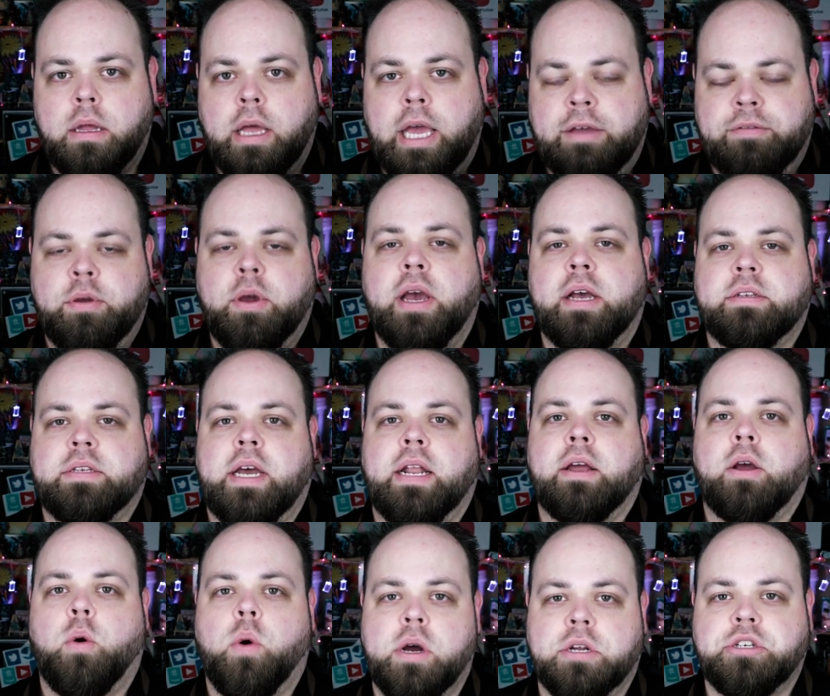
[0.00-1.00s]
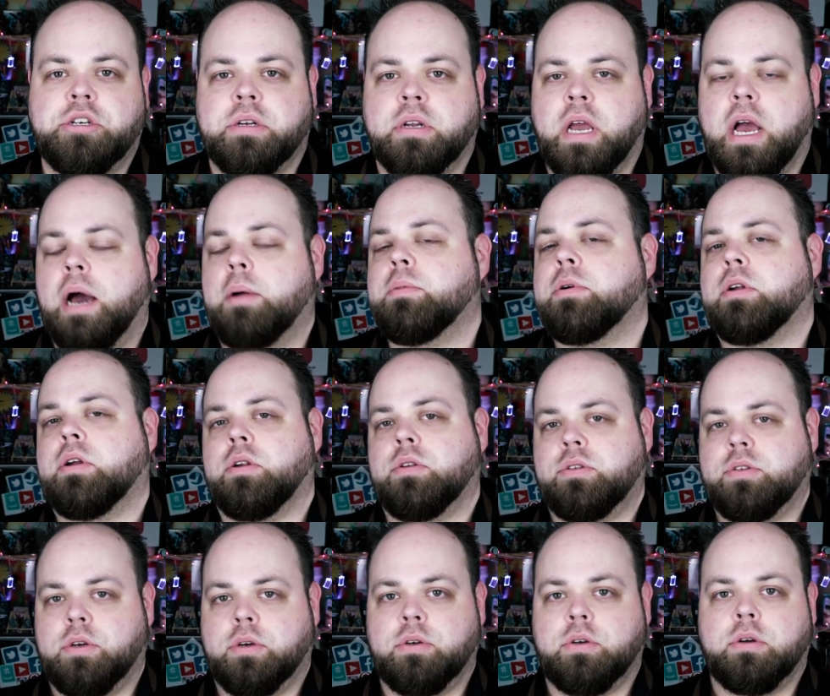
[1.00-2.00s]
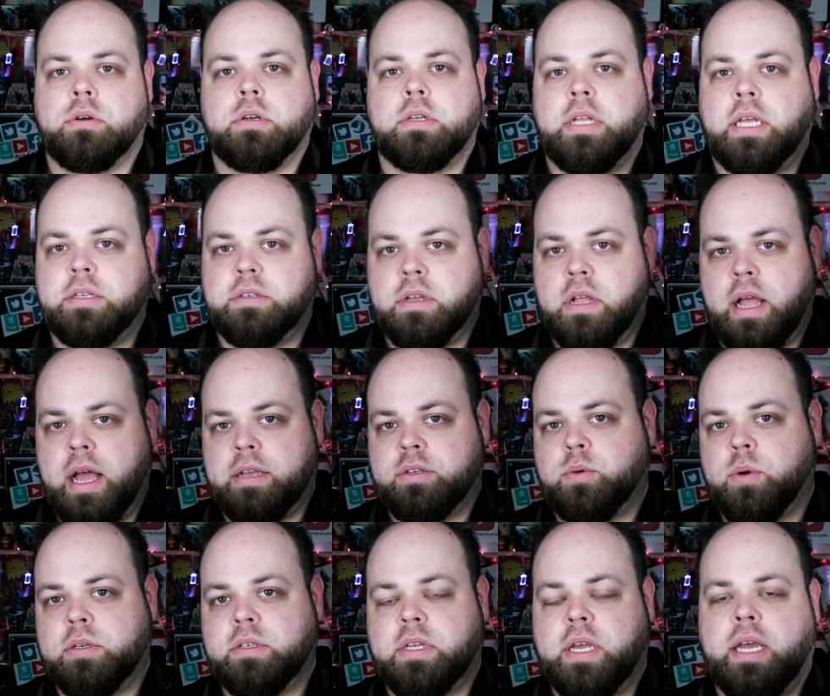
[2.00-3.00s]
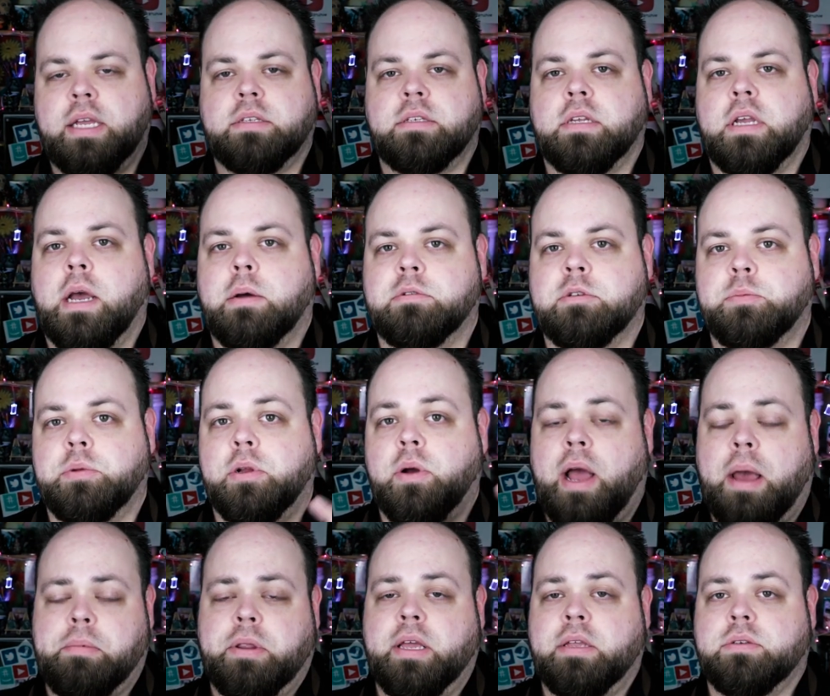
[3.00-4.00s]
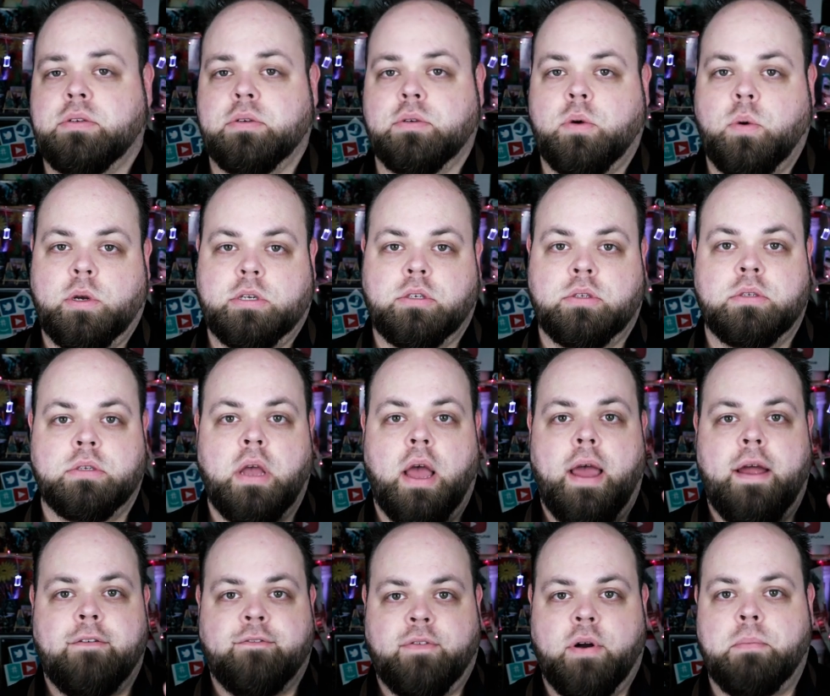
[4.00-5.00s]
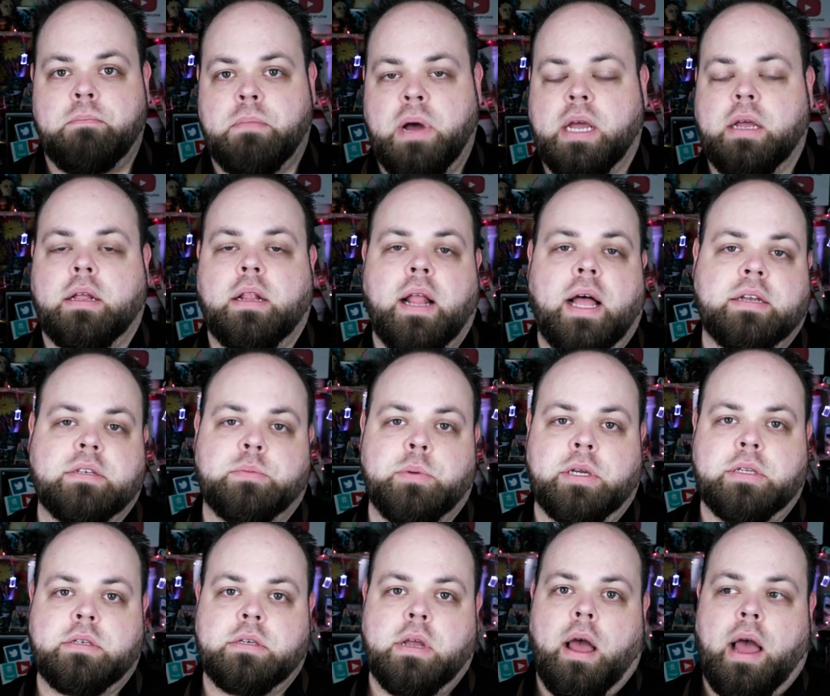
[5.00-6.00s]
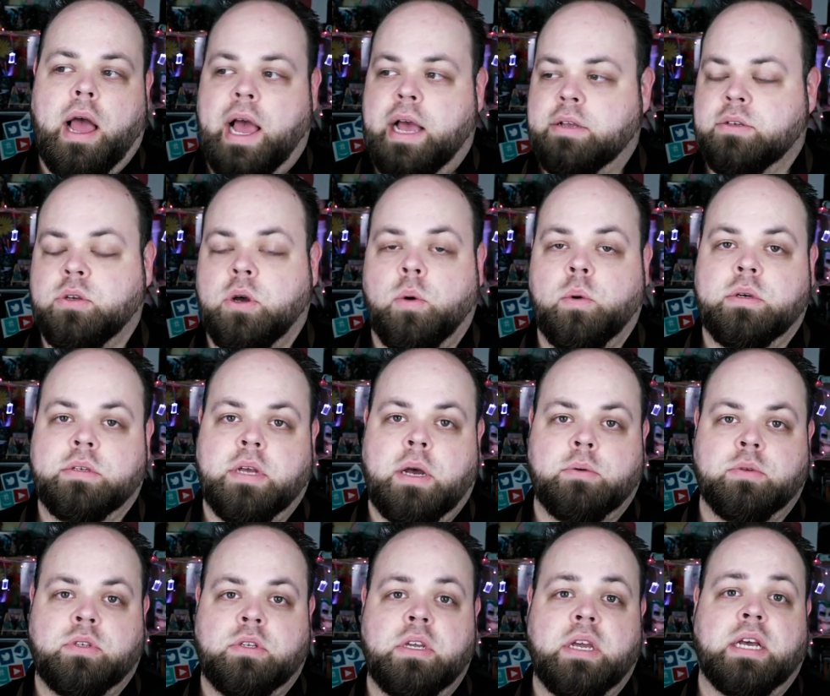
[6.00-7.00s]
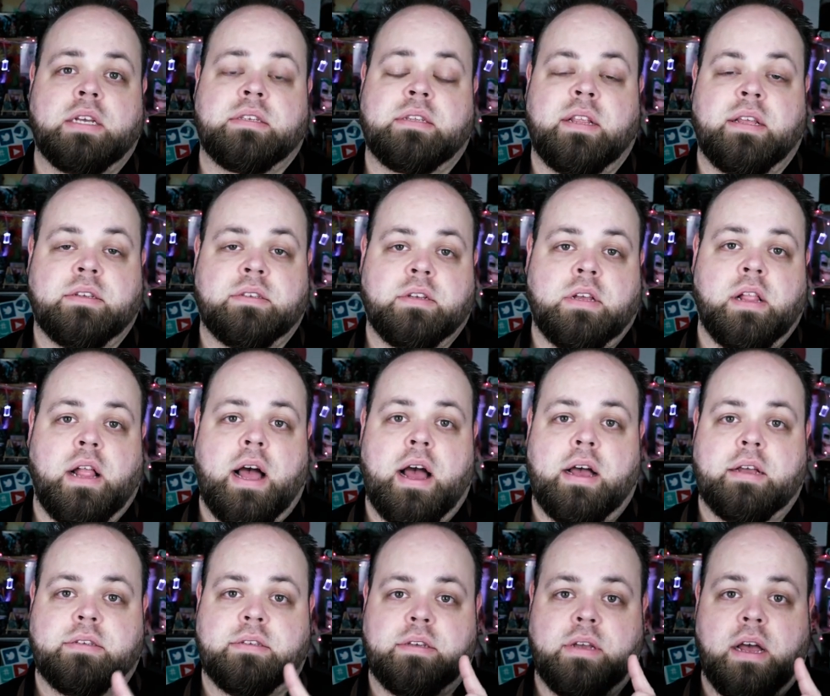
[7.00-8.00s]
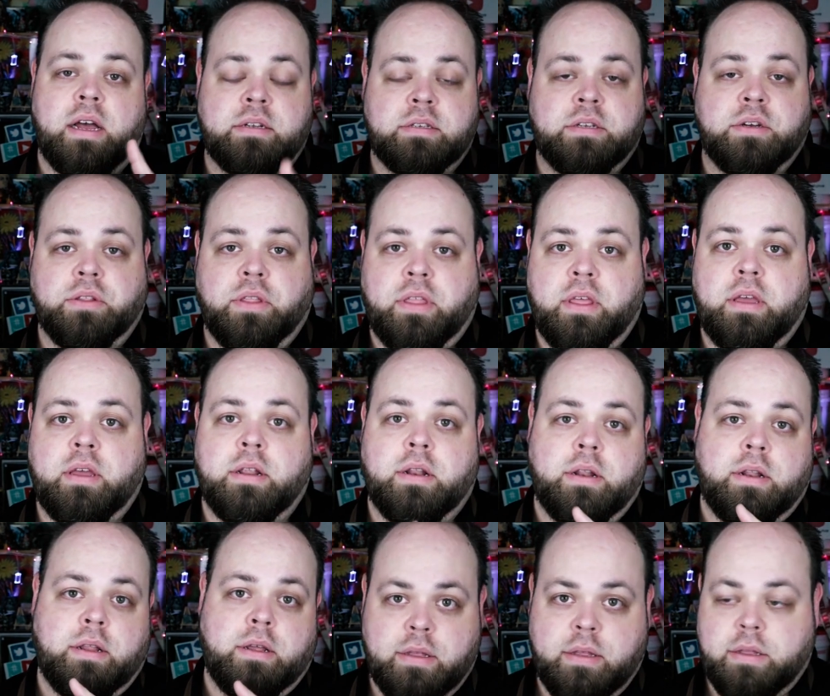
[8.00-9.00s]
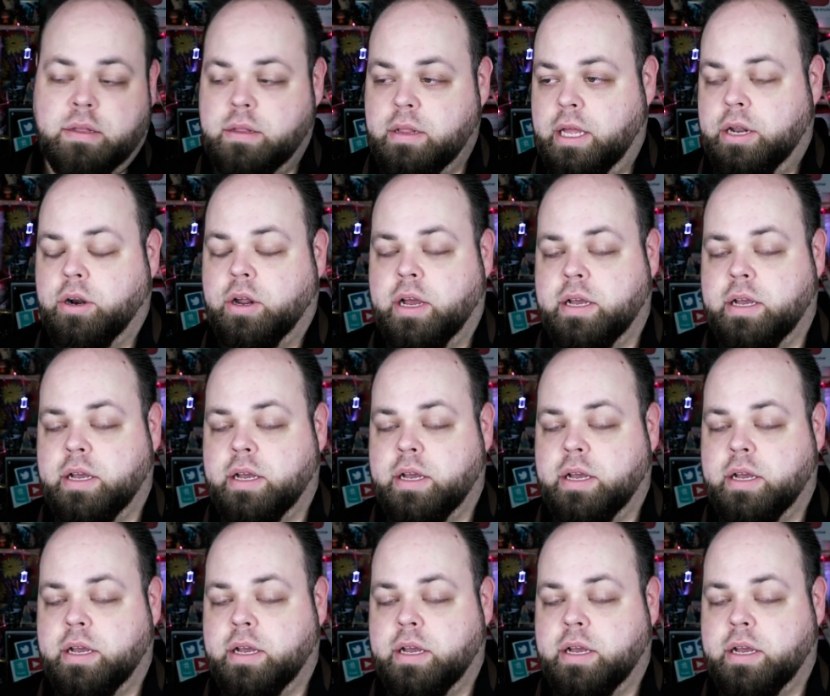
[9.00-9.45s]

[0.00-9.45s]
If you guys had a question, comment, or concern during today's class, raise the hands in the comments below. Happy to answer those questions from my classmates. As always, I will see you guys next class. Until then, later